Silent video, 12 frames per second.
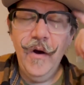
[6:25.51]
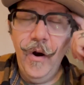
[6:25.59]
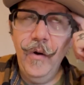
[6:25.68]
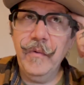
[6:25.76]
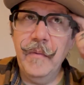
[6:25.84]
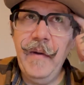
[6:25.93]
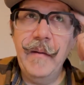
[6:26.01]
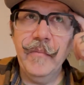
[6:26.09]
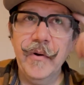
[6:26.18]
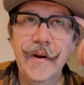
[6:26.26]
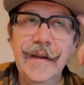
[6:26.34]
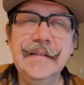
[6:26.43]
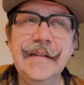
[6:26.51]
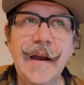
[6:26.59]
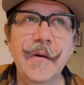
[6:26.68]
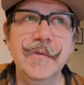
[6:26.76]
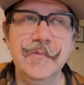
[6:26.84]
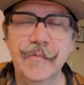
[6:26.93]
oh, remember, his
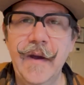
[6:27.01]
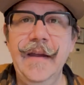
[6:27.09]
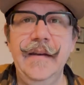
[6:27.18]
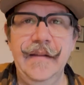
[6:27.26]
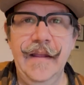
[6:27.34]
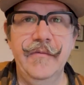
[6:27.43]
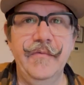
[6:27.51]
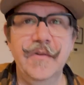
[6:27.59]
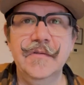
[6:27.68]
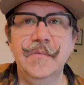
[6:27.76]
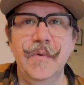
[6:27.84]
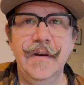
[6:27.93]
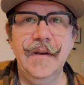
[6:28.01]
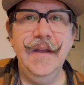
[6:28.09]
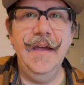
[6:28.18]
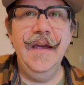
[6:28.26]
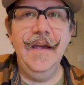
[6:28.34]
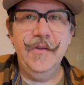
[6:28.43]
hair was red in that first one.
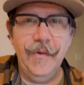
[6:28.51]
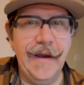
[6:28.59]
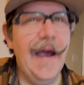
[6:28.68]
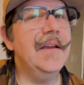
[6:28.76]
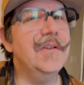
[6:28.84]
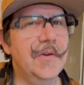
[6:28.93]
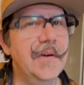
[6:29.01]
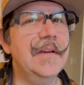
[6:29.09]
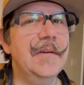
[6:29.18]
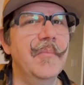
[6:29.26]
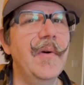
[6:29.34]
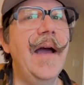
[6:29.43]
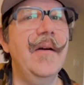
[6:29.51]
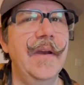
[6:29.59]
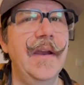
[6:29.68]
So it kind of turned into brown